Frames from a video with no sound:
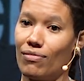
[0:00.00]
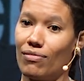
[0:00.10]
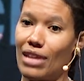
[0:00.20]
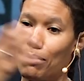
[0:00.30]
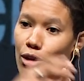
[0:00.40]

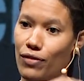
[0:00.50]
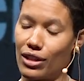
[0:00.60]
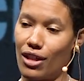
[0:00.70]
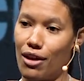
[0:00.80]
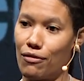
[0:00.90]
that perfect
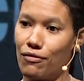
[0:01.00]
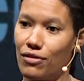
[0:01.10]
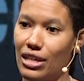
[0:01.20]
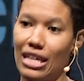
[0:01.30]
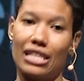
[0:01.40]
love,
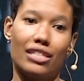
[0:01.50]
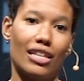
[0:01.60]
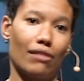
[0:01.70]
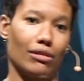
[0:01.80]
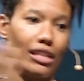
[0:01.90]
into
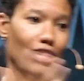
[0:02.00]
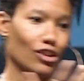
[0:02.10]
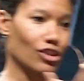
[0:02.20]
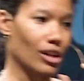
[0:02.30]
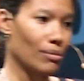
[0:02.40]
that
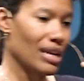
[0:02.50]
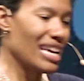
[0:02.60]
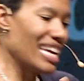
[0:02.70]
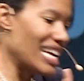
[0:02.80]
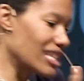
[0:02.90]
relationship,
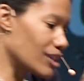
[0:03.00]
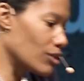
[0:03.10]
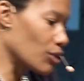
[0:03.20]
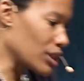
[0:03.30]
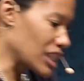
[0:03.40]
into
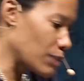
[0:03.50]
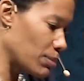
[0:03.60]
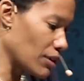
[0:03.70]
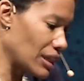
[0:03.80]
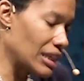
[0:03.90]
those
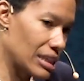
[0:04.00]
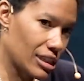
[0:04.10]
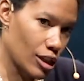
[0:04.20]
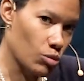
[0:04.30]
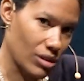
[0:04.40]

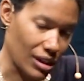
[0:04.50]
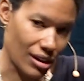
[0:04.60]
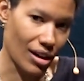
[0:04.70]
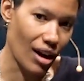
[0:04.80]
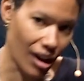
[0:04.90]
experiences with a
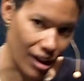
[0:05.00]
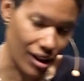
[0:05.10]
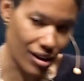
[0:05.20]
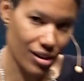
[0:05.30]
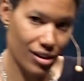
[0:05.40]

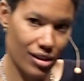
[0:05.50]
God